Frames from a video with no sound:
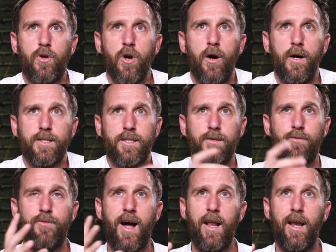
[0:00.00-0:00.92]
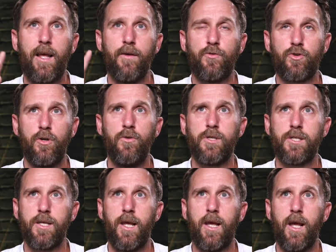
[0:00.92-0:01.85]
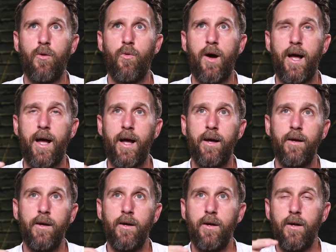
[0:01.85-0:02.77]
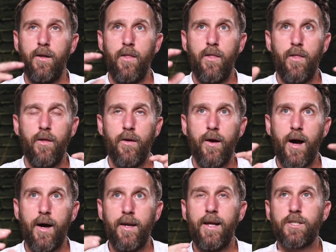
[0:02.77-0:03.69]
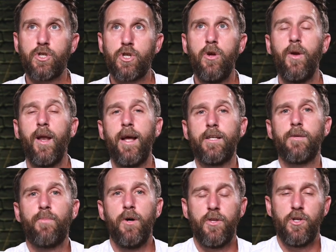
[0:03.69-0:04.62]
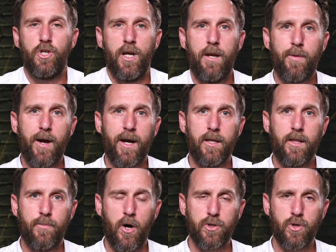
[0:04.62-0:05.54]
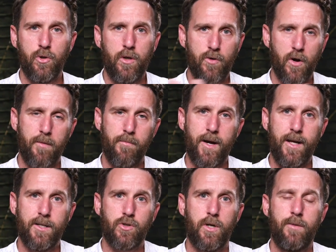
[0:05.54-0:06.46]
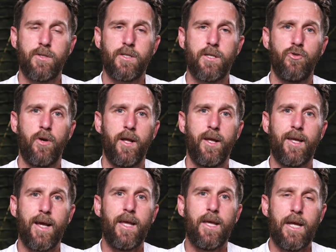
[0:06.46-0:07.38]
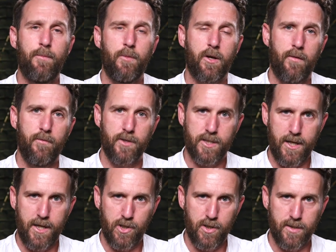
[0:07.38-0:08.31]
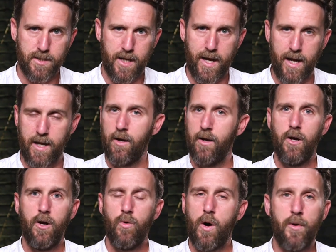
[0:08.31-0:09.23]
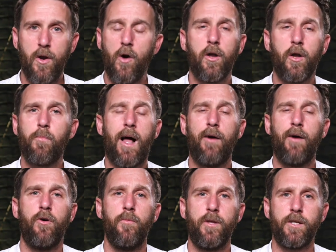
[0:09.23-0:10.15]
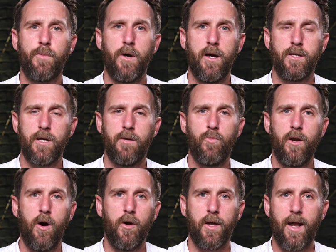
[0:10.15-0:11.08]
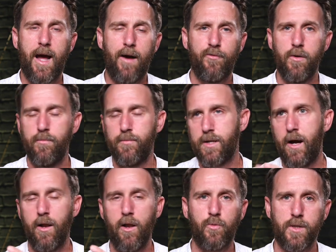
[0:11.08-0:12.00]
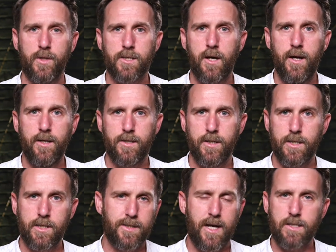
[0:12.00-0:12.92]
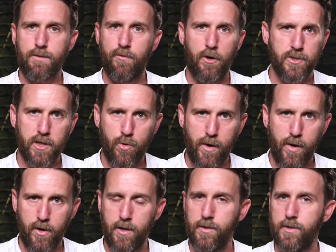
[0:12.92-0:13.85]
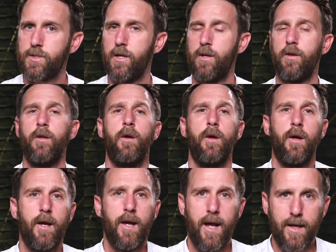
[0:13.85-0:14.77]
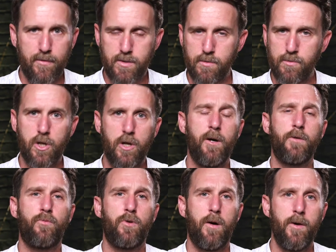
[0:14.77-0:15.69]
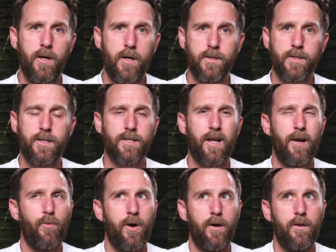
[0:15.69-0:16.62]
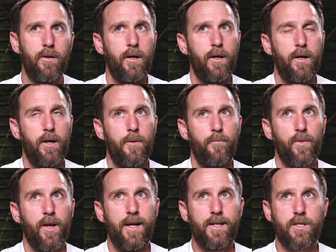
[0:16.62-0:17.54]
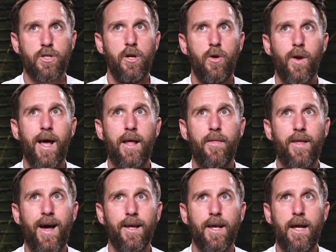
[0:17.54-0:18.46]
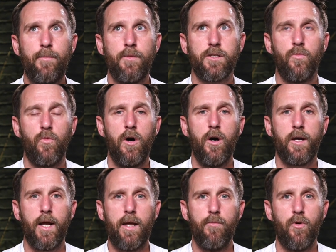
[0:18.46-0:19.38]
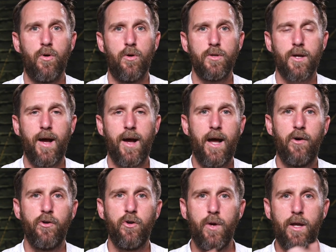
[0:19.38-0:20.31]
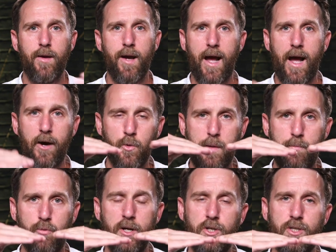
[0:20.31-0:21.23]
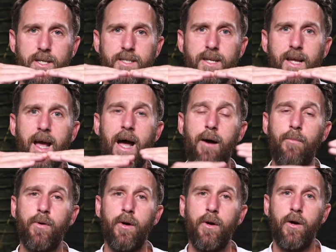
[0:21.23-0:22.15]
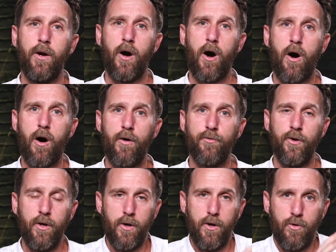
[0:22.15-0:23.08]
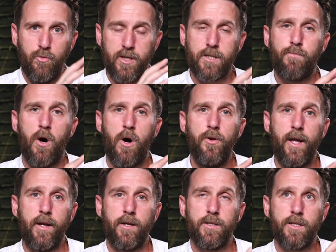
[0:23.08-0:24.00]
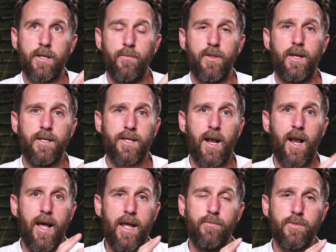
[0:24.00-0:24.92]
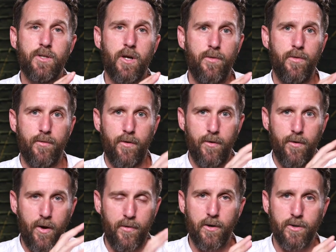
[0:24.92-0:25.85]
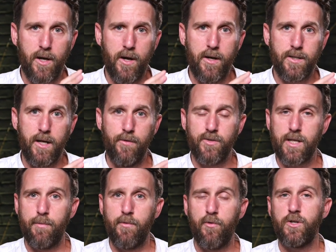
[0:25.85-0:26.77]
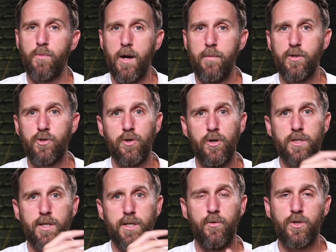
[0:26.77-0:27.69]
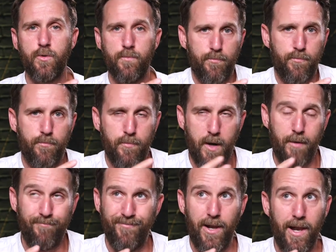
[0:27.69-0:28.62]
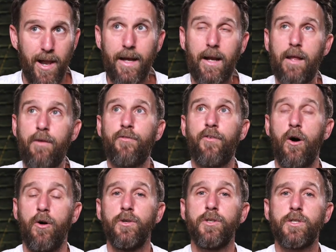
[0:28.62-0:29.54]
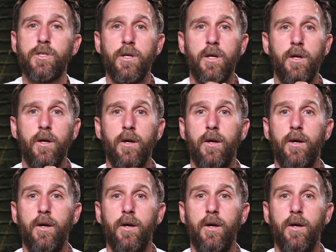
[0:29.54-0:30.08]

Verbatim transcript: you've got is this valley of truth seeking where and it's too late to put the genie back in the bottle. You've got the mainstream still trying to gatekeep the conversation and say, well, we're not going to platform this person, we're not going to have them dialogue with a scientist because that's false equivalence and it gives them too much prominence. And it's like, well, it's too late. That game doesn't work anymore. So how do we how do we bridge this gap of responding to some of these claims on on the alternative, some of which might be true, some of which are are likely false.